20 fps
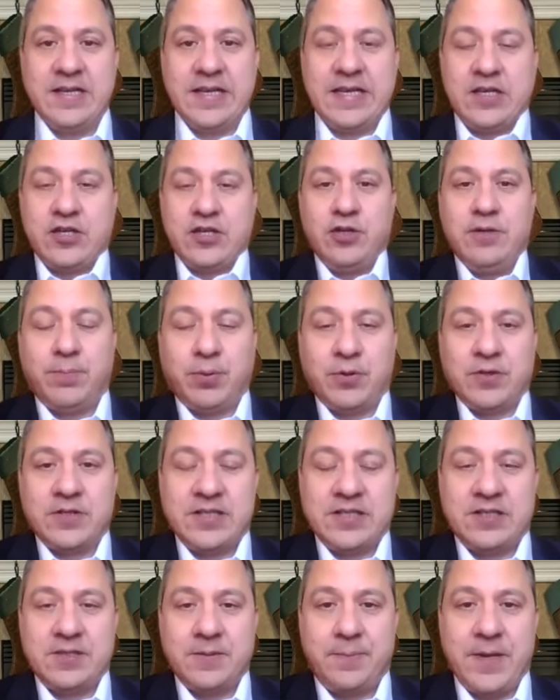couldn't
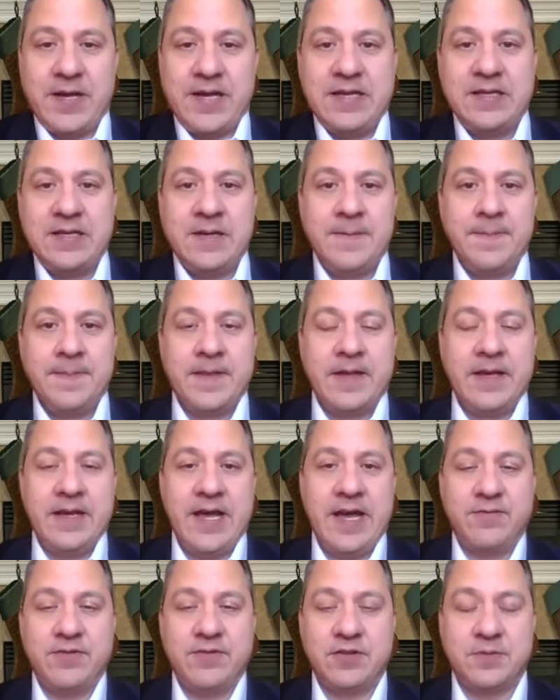participate and
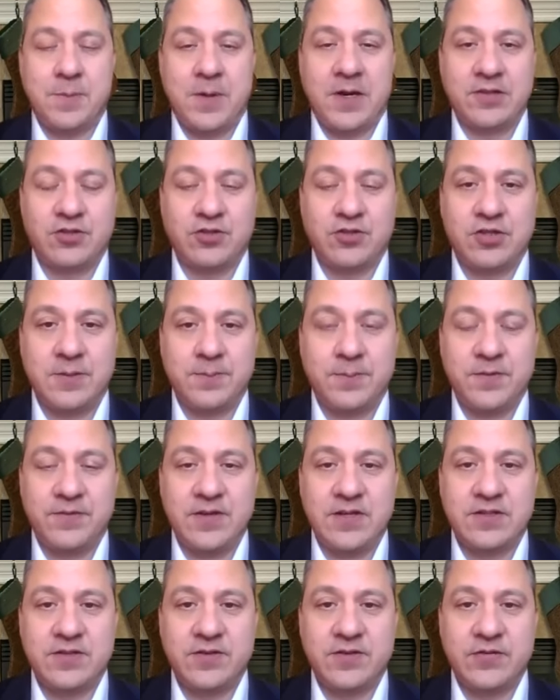have the sponsorship of
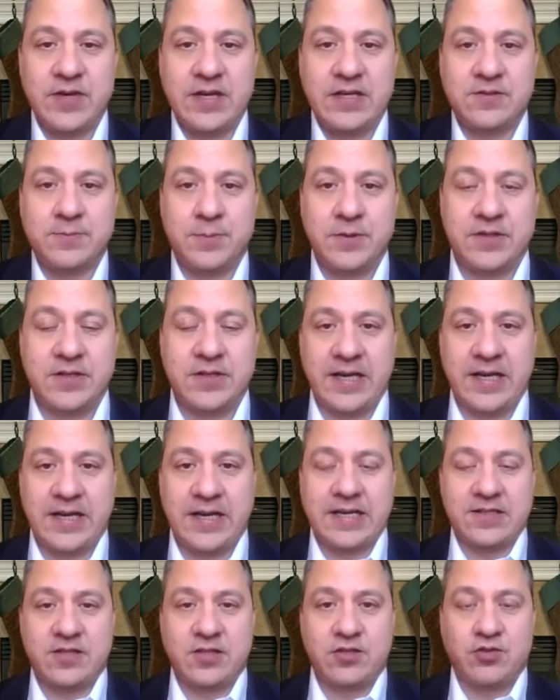these events, but then I
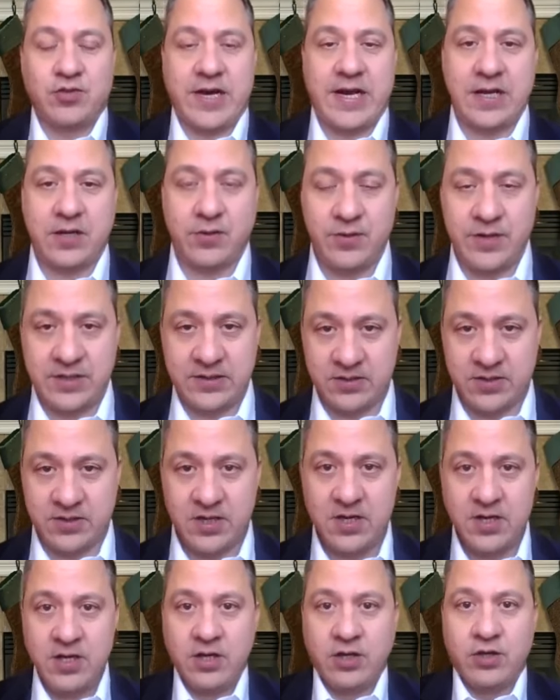guess the drag queens
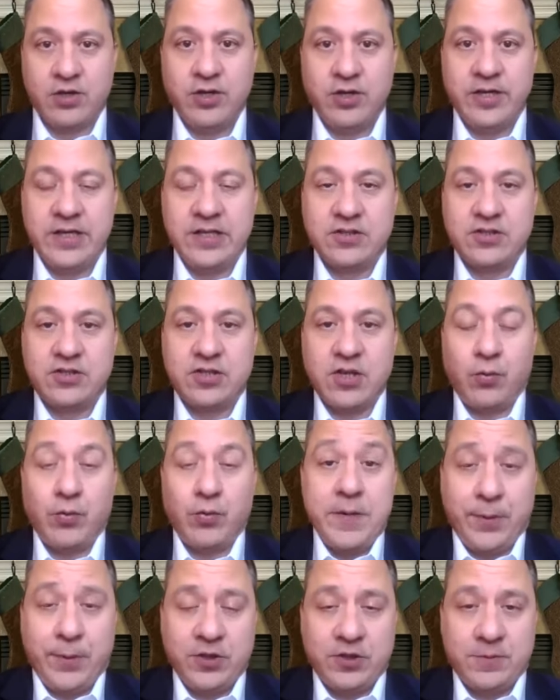could. And so we
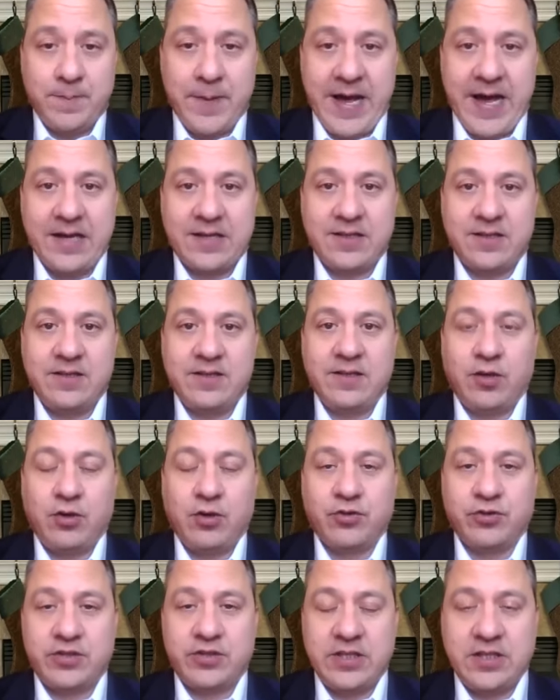pushed back, the
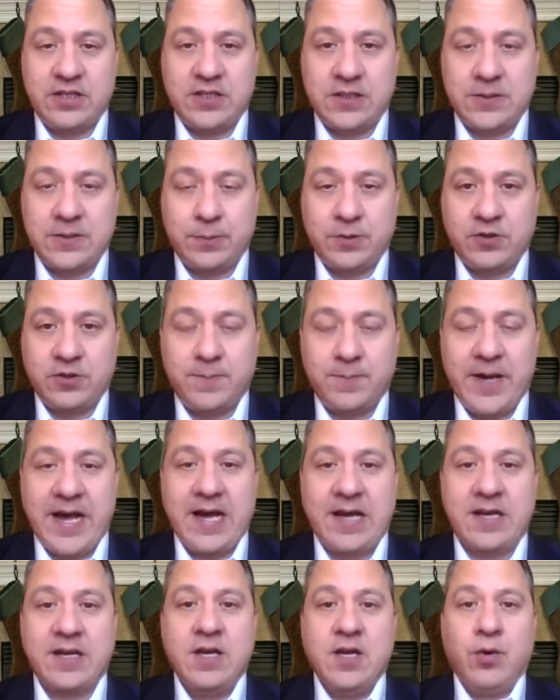local citizens pushed
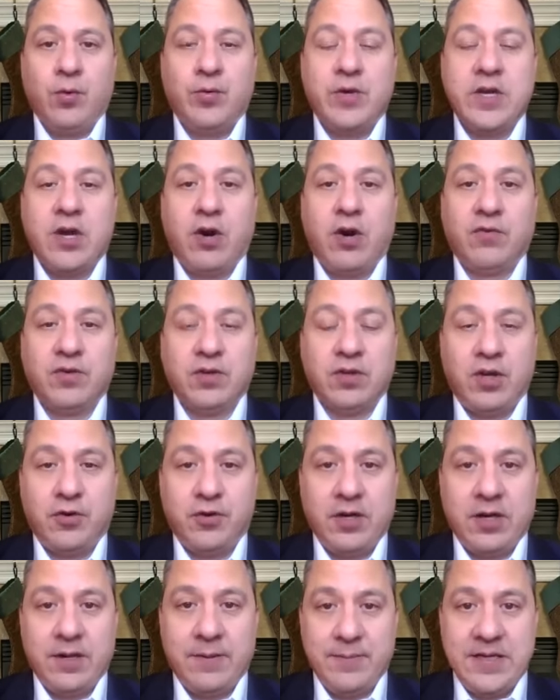back, we
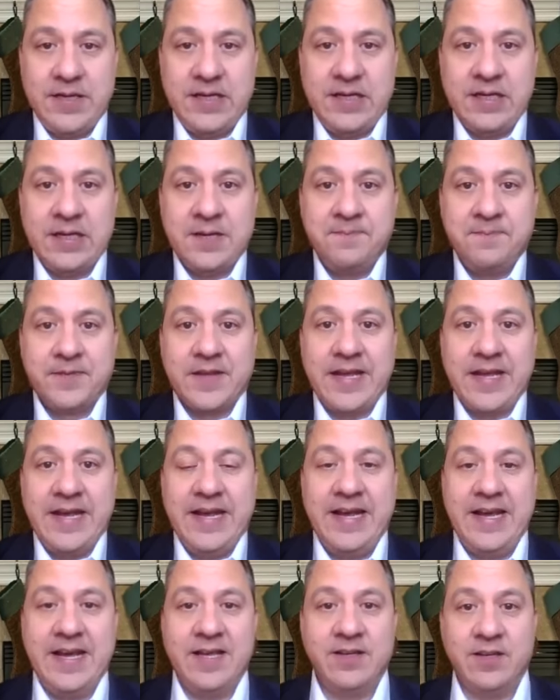overloaded a meeting,
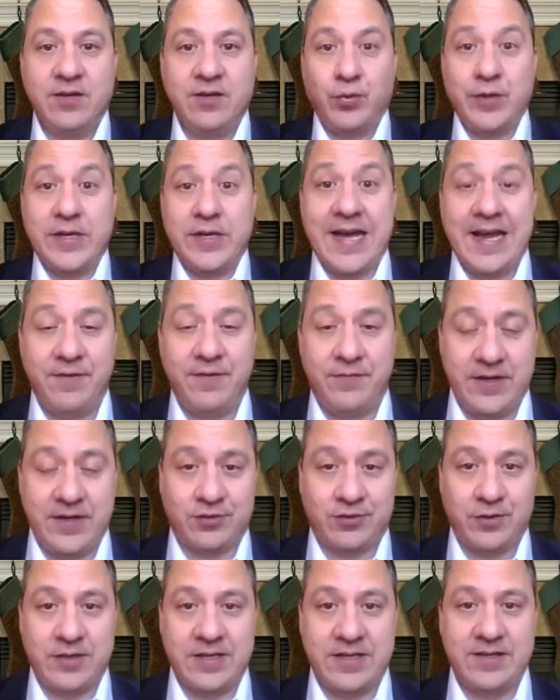and we got a
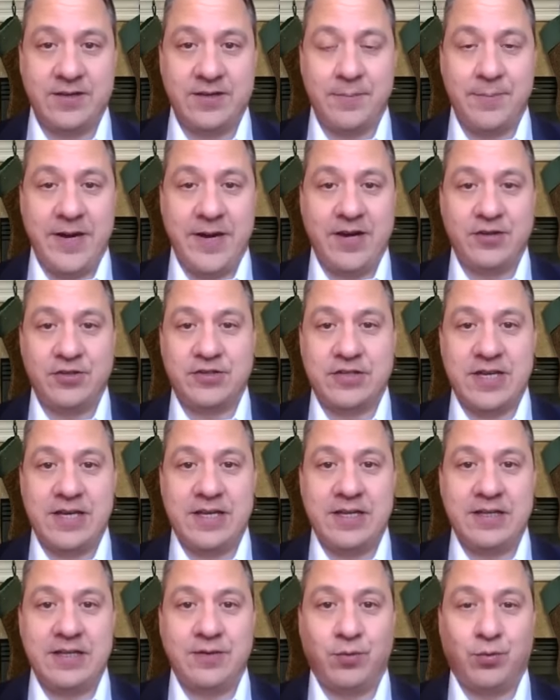victory. The mayor
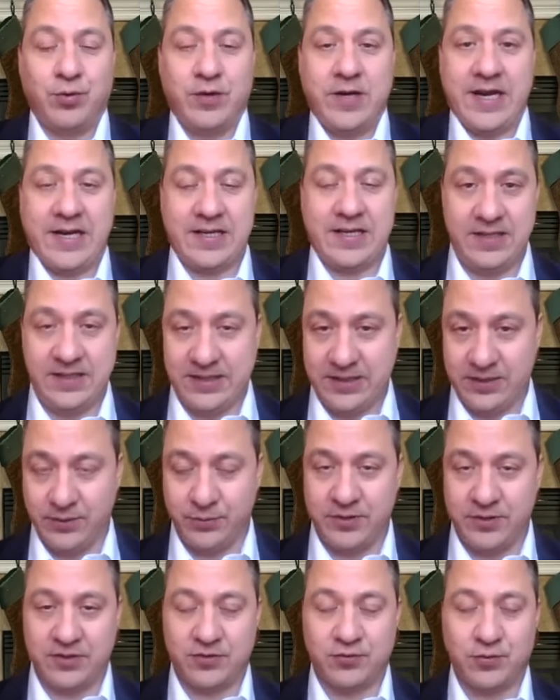said, we're not going to deal
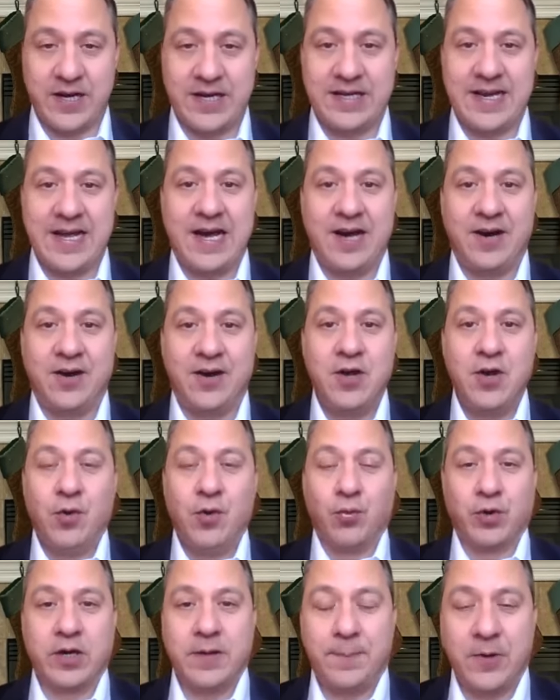with this right now.
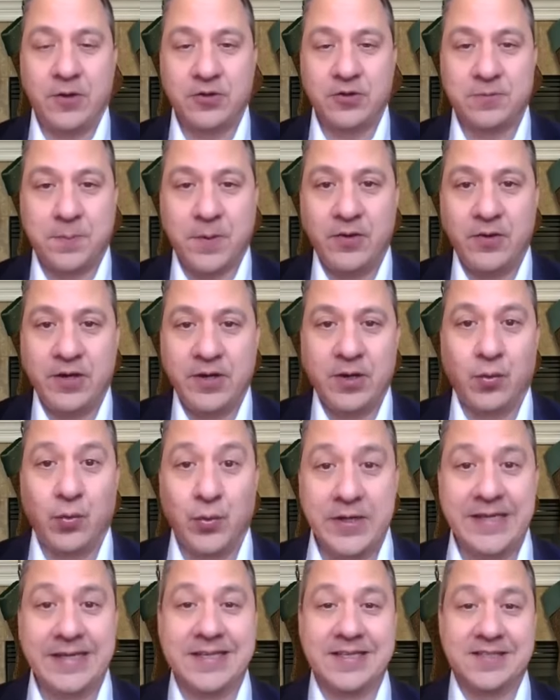We're going to postpone it. We
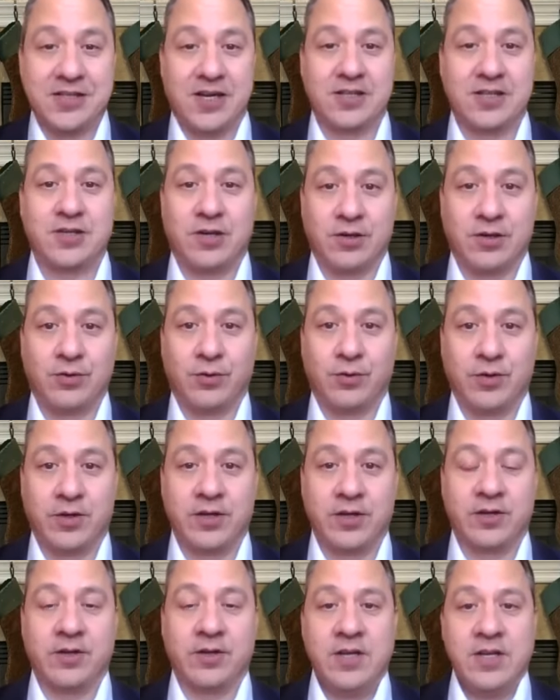need to talk to our
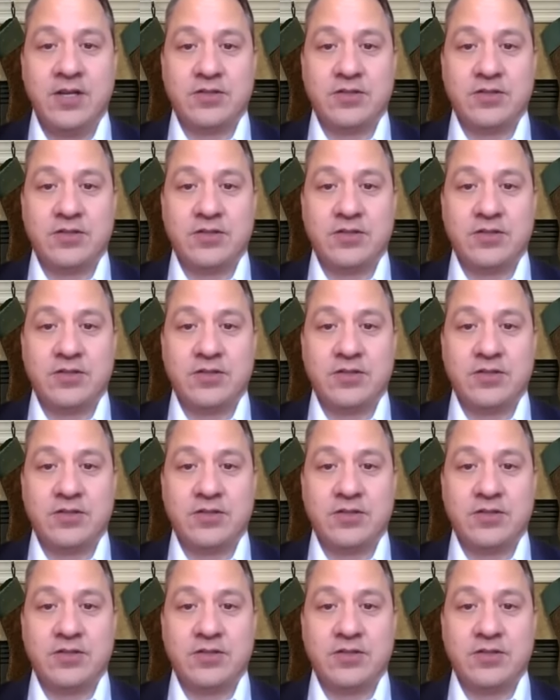lawyer.